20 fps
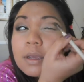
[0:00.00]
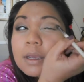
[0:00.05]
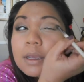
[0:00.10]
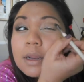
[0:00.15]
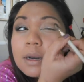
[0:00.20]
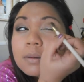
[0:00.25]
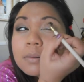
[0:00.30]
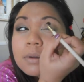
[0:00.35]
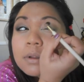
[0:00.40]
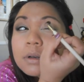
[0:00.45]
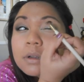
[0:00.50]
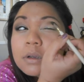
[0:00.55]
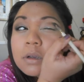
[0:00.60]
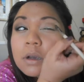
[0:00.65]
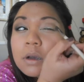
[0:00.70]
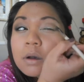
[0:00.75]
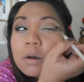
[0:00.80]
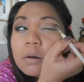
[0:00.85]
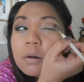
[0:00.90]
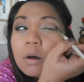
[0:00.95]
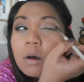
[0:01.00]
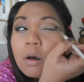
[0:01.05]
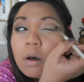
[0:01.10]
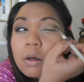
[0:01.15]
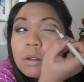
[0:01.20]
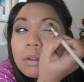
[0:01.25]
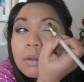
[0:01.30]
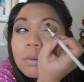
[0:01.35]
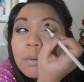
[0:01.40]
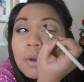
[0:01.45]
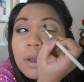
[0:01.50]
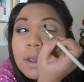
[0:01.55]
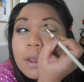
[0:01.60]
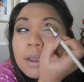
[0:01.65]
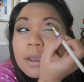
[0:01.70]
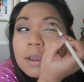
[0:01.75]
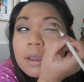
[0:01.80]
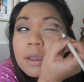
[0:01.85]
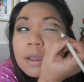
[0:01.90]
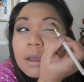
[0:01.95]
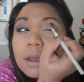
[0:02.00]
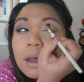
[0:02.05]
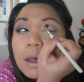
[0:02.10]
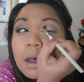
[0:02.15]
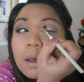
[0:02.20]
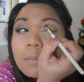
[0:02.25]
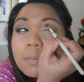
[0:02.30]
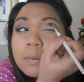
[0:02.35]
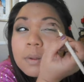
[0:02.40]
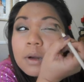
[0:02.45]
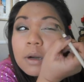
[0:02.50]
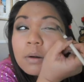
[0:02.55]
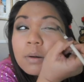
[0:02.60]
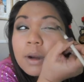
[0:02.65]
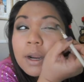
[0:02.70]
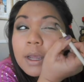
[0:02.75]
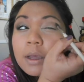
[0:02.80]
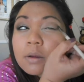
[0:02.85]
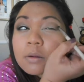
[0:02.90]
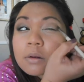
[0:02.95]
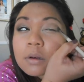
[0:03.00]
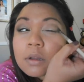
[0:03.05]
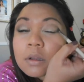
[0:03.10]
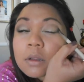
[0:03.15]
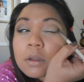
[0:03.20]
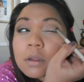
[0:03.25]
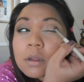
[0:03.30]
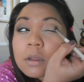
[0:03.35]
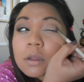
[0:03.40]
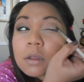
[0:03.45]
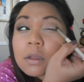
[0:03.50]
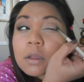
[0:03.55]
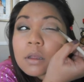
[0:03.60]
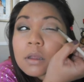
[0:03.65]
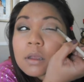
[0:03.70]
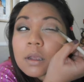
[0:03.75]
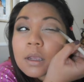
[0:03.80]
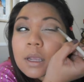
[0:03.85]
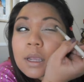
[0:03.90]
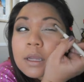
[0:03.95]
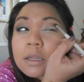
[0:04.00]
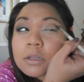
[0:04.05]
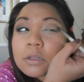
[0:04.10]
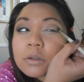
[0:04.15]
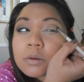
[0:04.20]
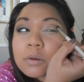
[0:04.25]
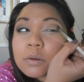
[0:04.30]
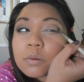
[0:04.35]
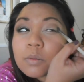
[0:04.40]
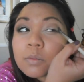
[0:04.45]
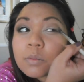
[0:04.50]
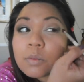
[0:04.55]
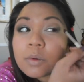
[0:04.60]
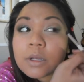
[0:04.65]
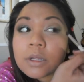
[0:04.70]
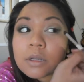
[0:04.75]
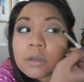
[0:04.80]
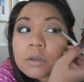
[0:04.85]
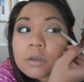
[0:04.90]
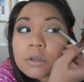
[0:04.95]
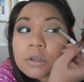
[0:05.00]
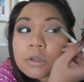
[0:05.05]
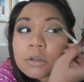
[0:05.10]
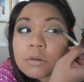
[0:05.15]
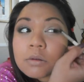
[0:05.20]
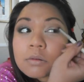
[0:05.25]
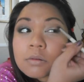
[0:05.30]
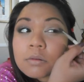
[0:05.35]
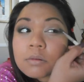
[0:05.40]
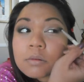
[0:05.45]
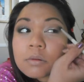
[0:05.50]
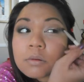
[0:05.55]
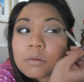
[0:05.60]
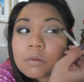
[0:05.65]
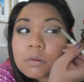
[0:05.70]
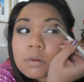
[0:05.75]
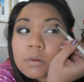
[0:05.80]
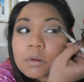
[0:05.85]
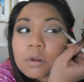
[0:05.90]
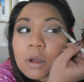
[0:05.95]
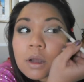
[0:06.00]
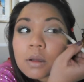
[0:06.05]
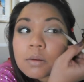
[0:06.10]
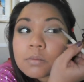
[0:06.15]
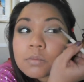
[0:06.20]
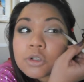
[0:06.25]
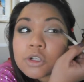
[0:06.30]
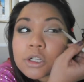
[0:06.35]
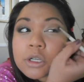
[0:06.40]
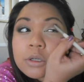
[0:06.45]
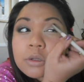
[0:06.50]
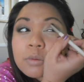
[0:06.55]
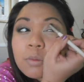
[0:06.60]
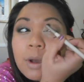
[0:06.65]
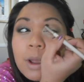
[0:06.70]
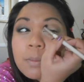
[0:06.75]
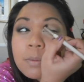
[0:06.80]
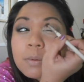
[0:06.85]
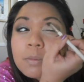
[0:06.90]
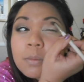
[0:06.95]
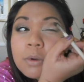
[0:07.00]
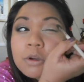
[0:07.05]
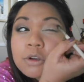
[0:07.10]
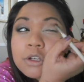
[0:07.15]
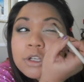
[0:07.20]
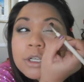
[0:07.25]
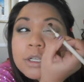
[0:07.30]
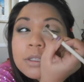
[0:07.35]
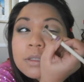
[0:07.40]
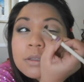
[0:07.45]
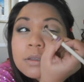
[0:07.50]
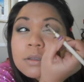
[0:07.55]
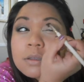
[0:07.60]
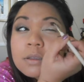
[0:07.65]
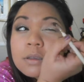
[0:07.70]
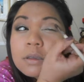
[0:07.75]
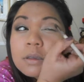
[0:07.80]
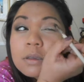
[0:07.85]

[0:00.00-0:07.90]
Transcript: And I'm going to go all the way up and around and doing wind shield wiper motions.